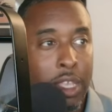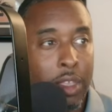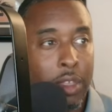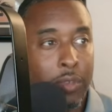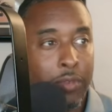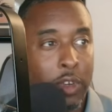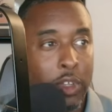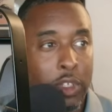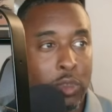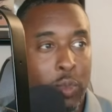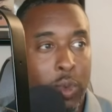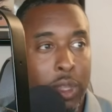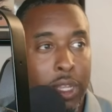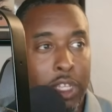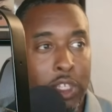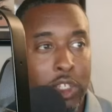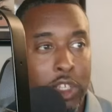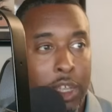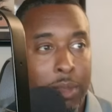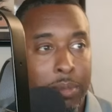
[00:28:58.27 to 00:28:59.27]
versus when
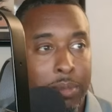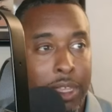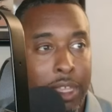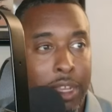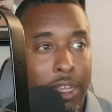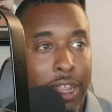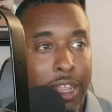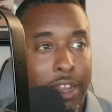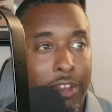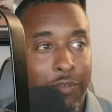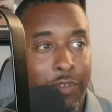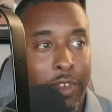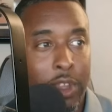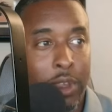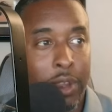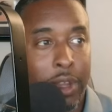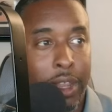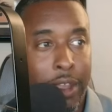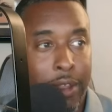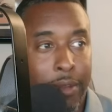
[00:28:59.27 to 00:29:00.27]
he jumped in and had to
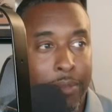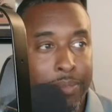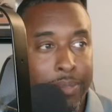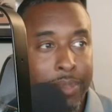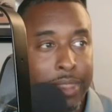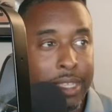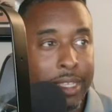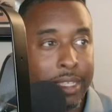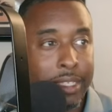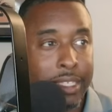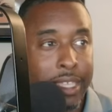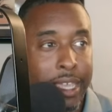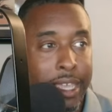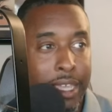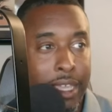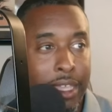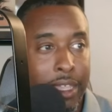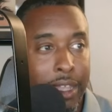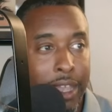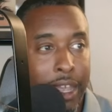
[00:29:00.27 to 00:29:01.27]
figure it out?
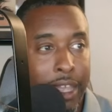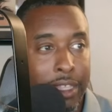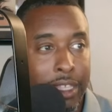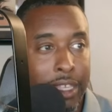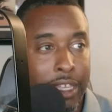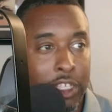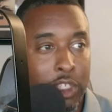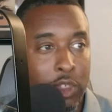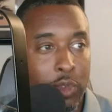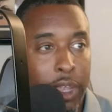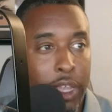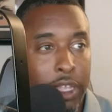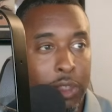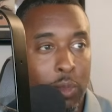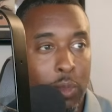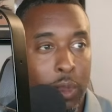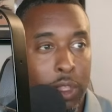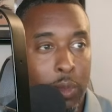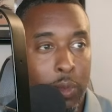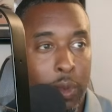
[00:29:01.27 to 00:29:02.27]
Second, I think it's great
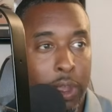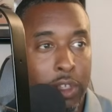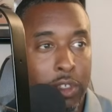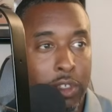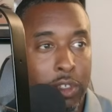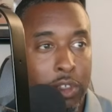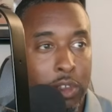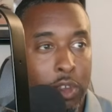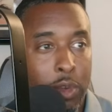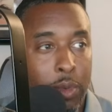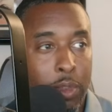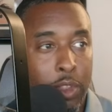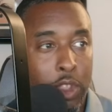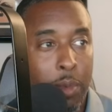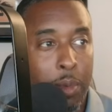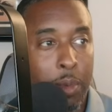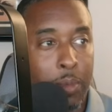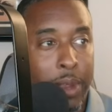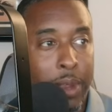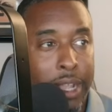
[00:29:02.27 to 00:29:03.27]
what the Raiders are doing with
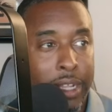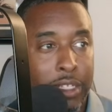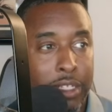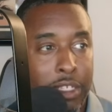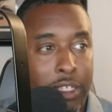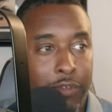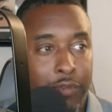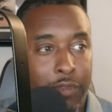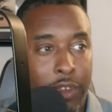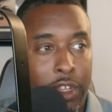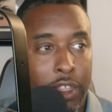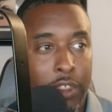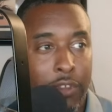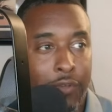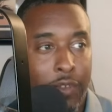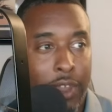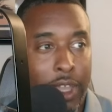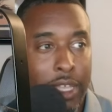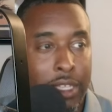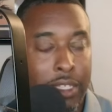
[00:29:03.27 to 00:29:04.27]
open practices, free to the
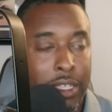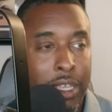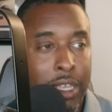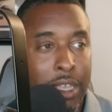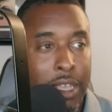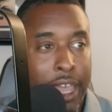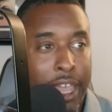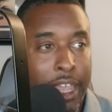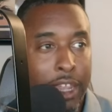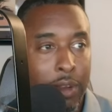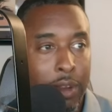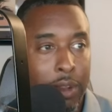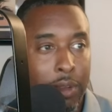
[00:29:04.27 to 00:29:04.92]
fans. I agree